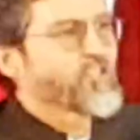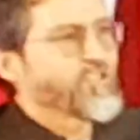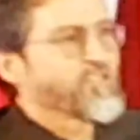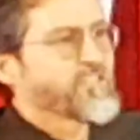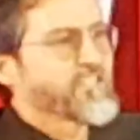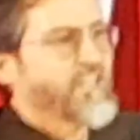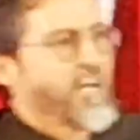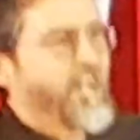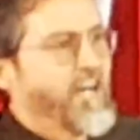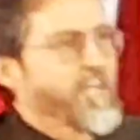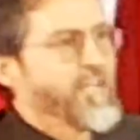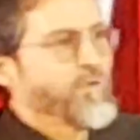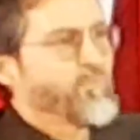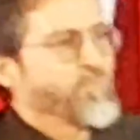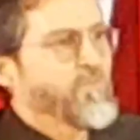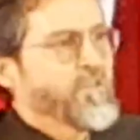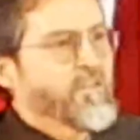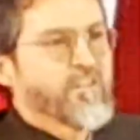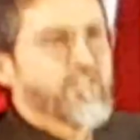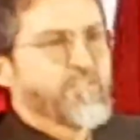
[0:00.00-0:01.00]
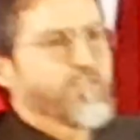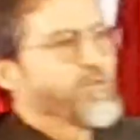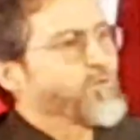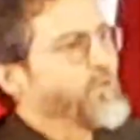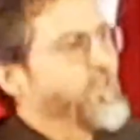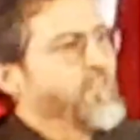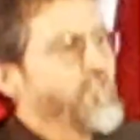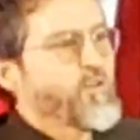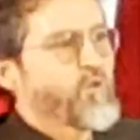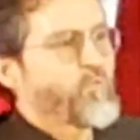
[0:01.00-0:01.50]
good time, you're
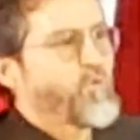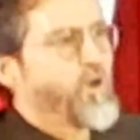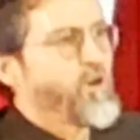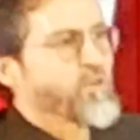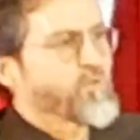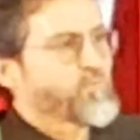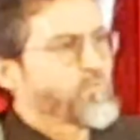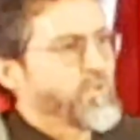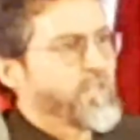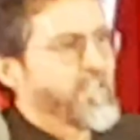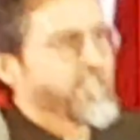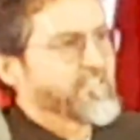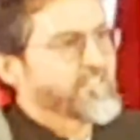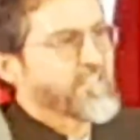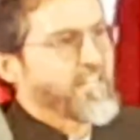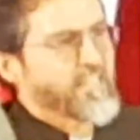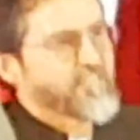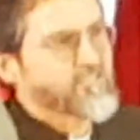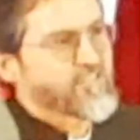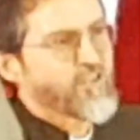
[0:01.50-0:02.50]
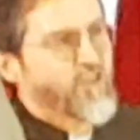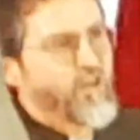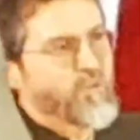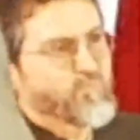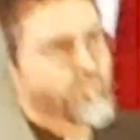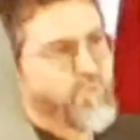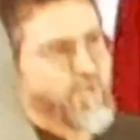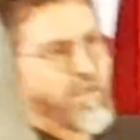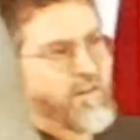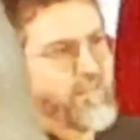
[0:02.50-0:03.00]
in the wrong place. That's called
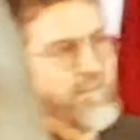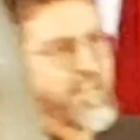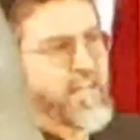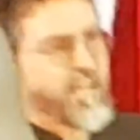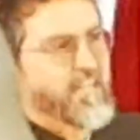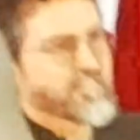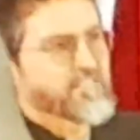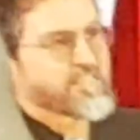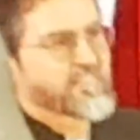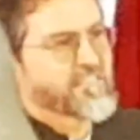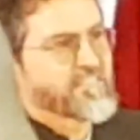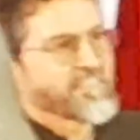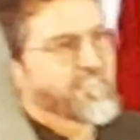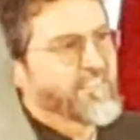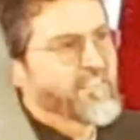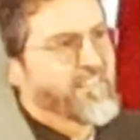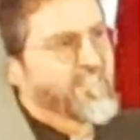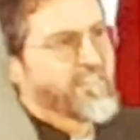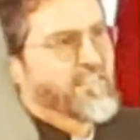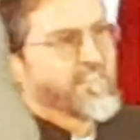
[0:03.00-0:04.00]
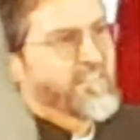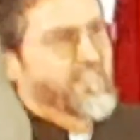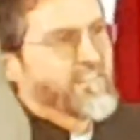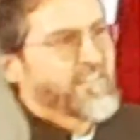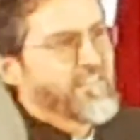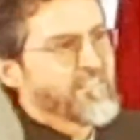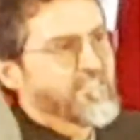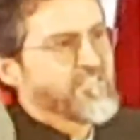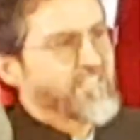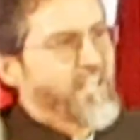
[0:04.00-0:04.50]
paradise.
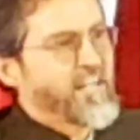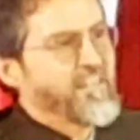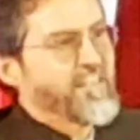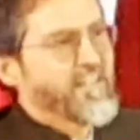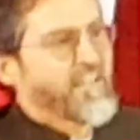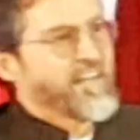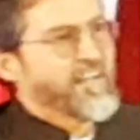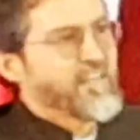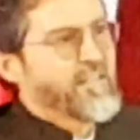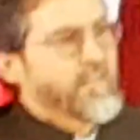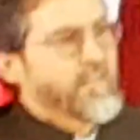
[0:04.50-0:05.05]
Jannah.